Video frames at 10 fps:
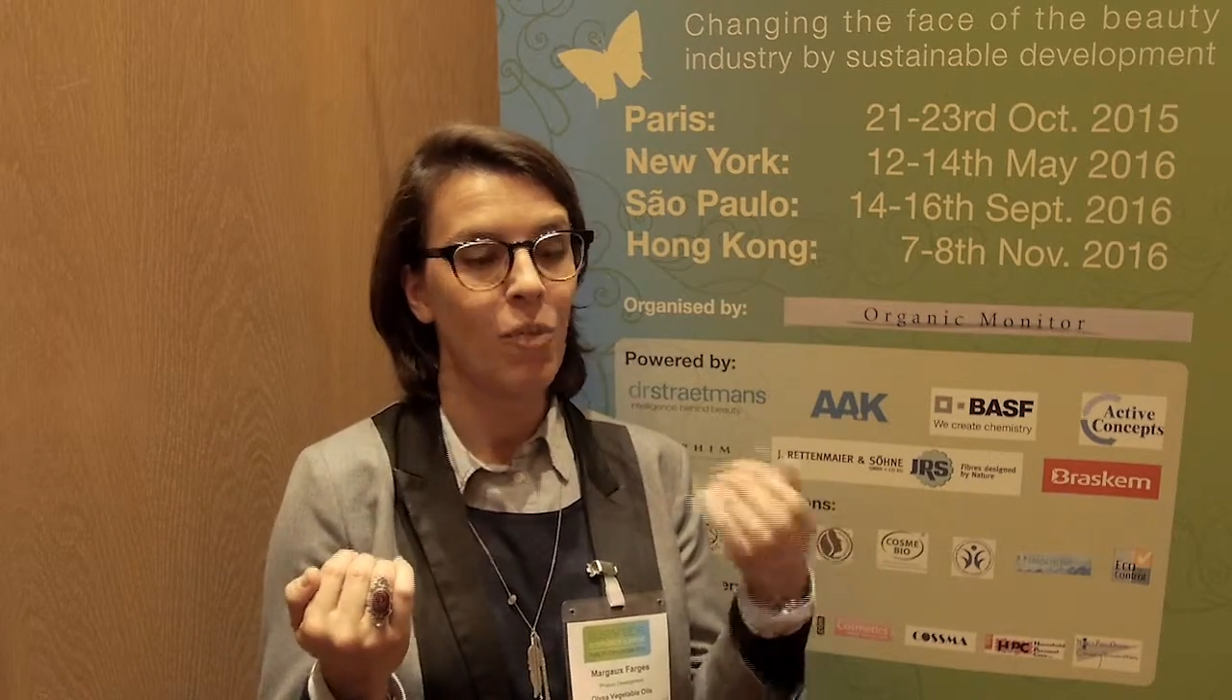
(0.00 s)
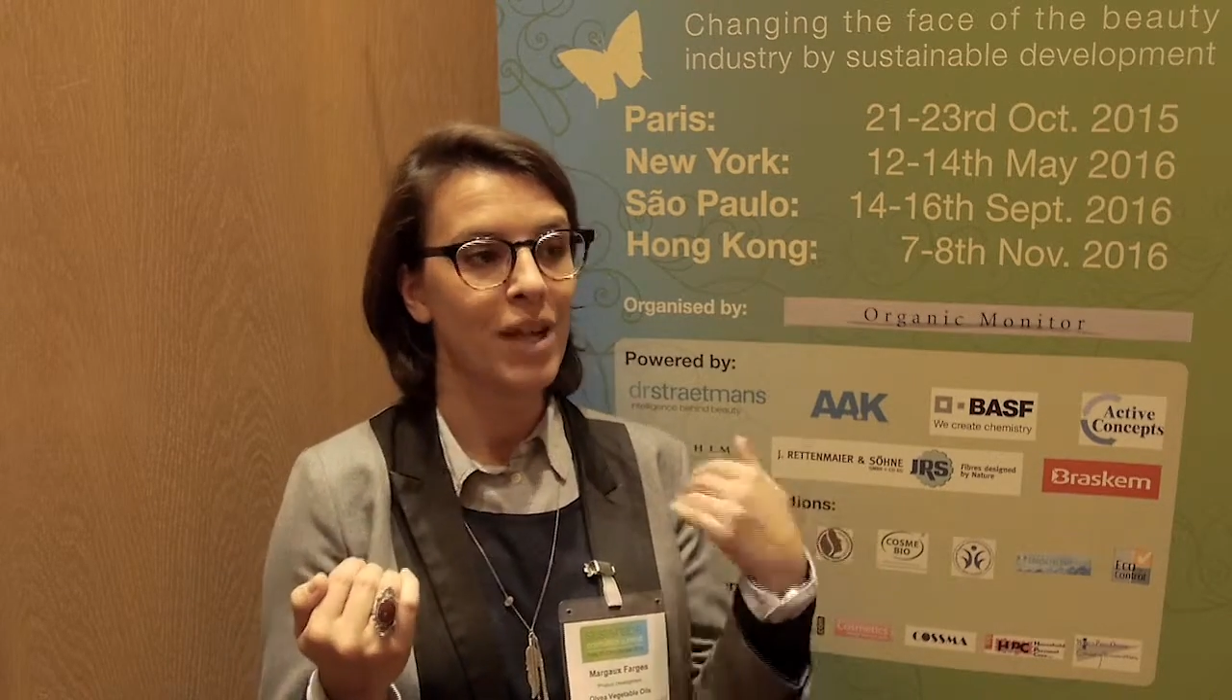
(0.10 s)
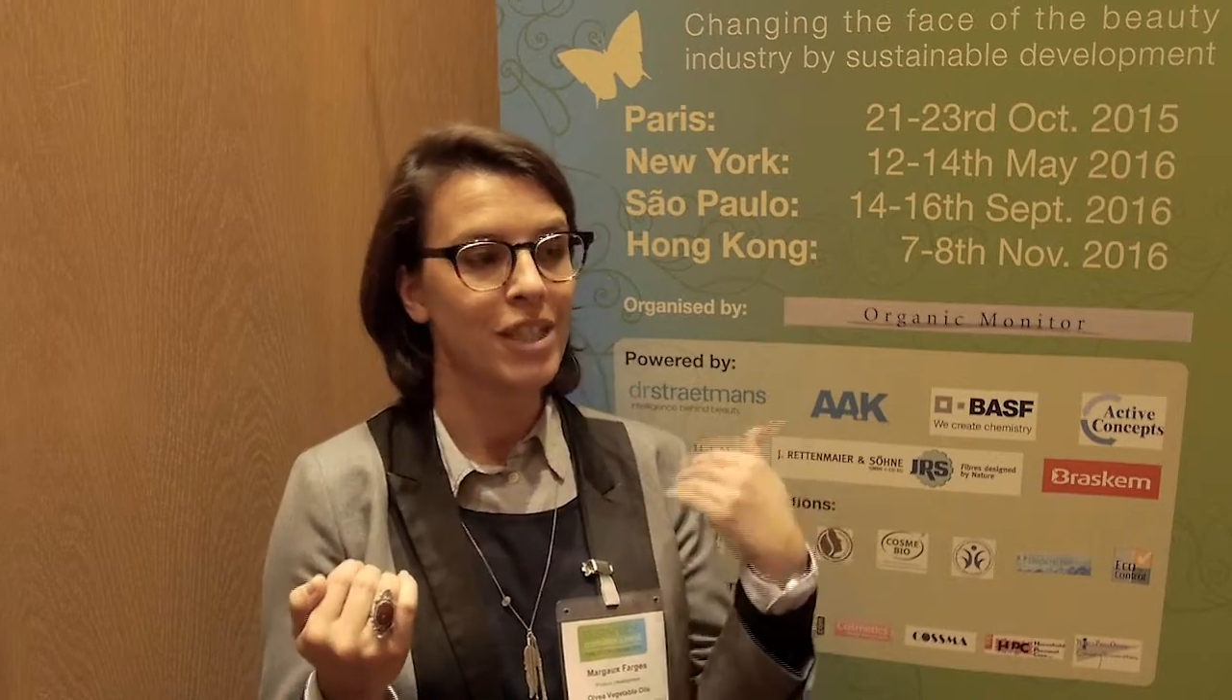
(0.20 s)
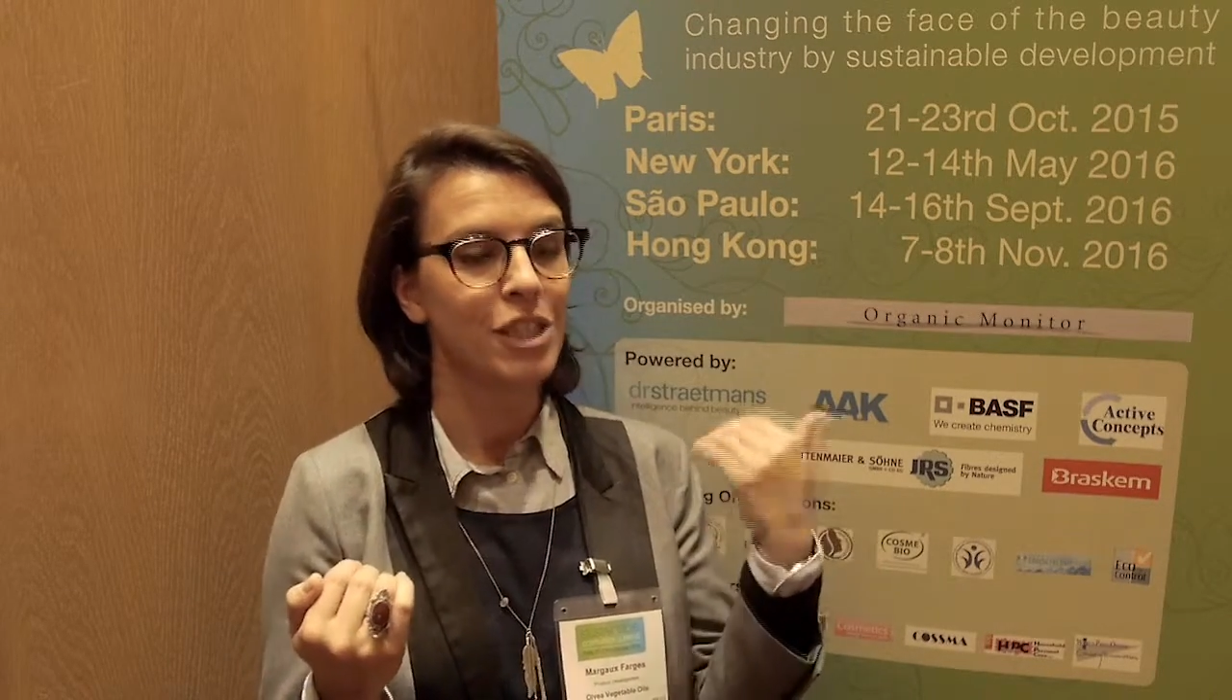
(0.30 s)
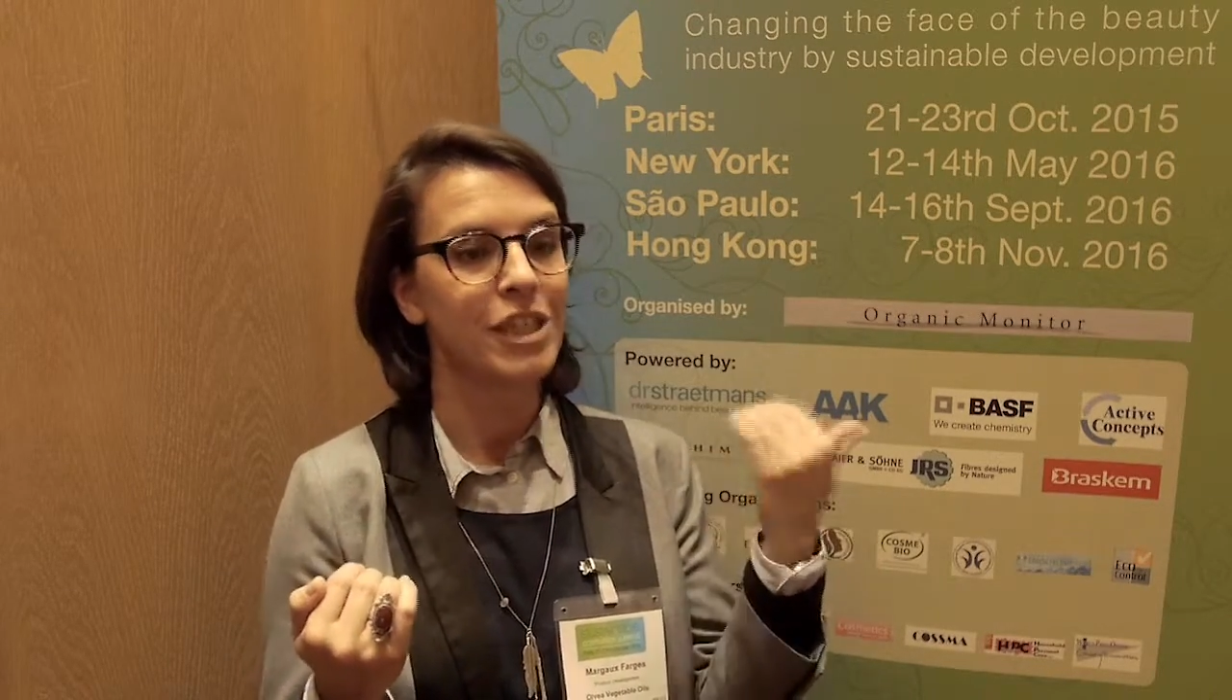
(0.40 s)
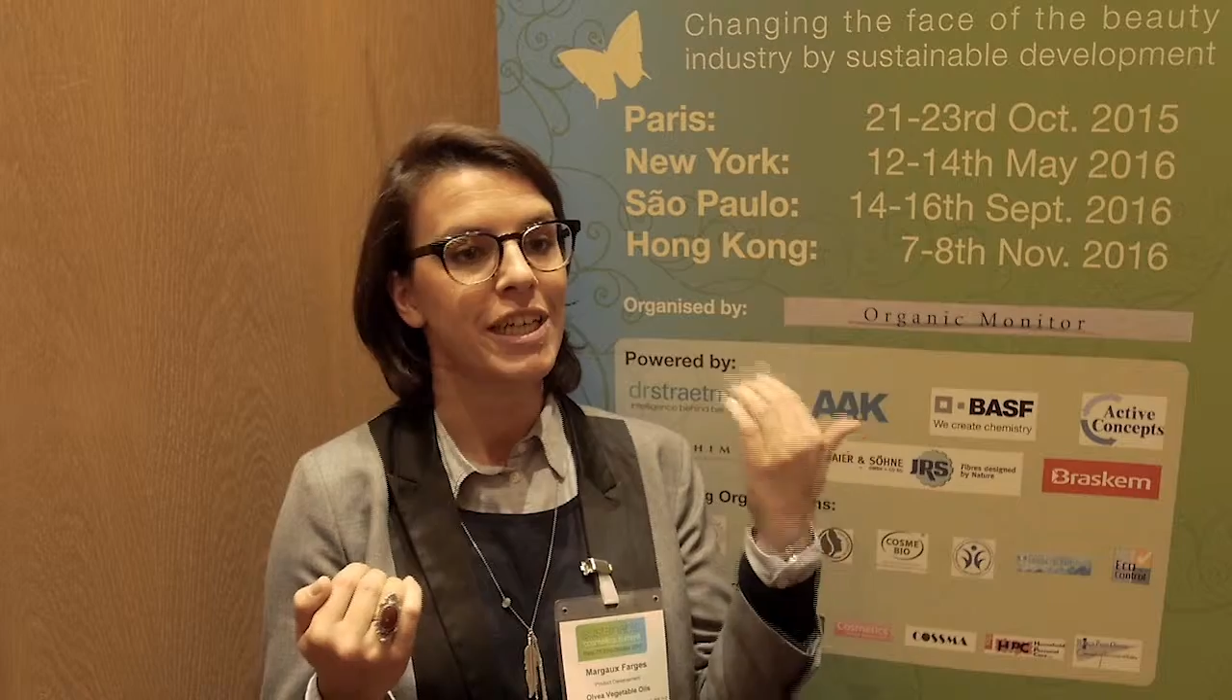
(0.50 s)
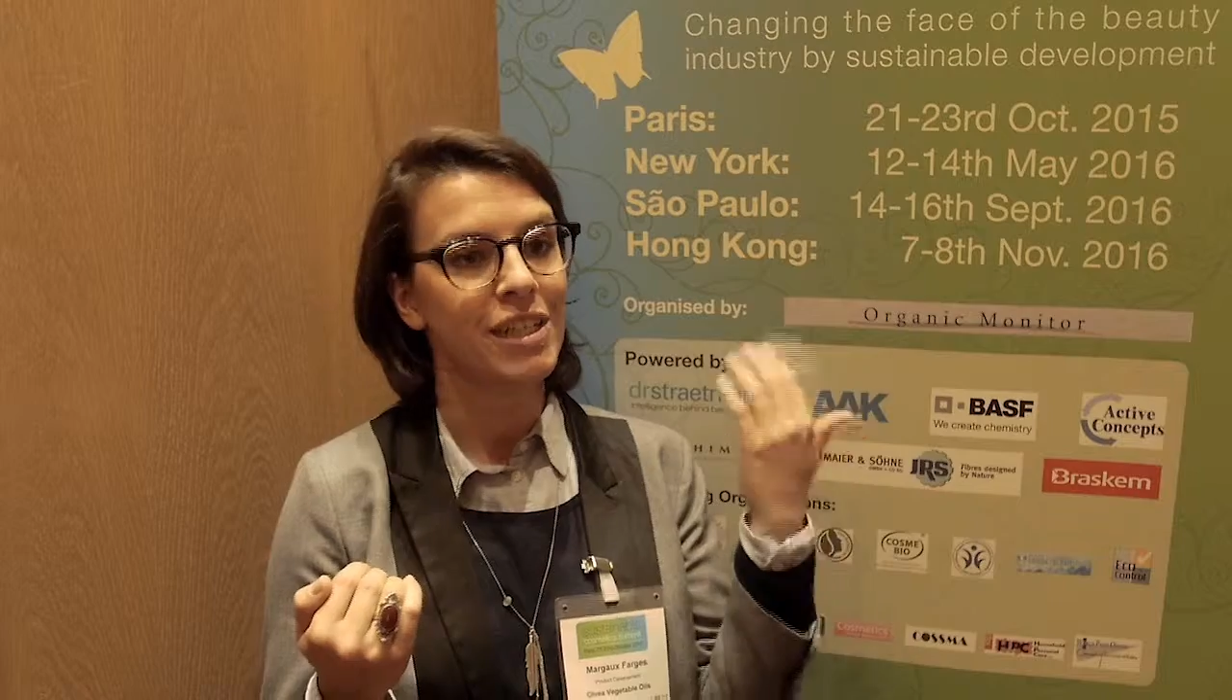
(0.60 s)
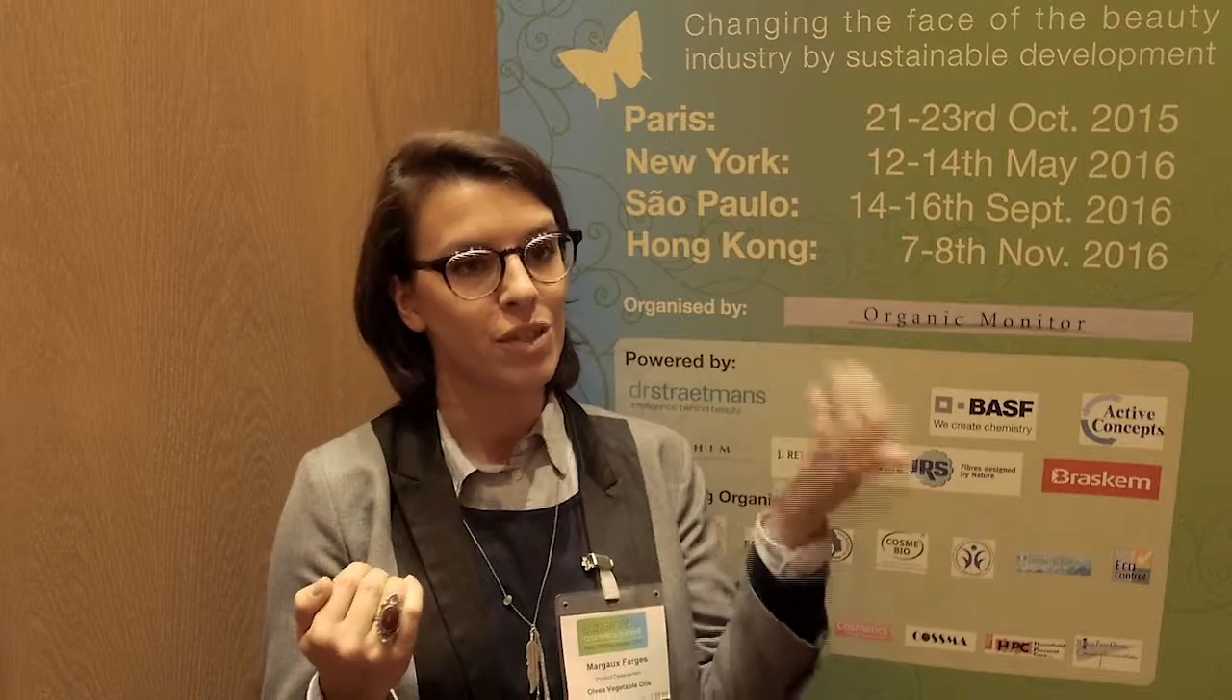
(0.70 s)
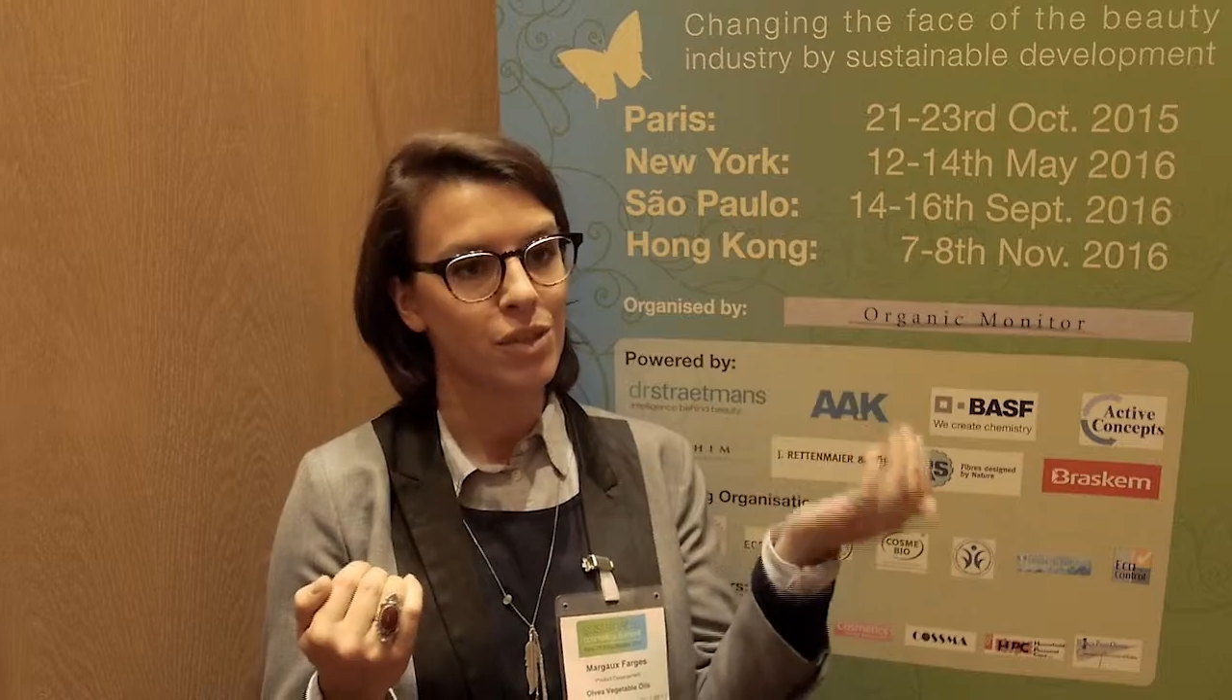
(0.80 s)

what you can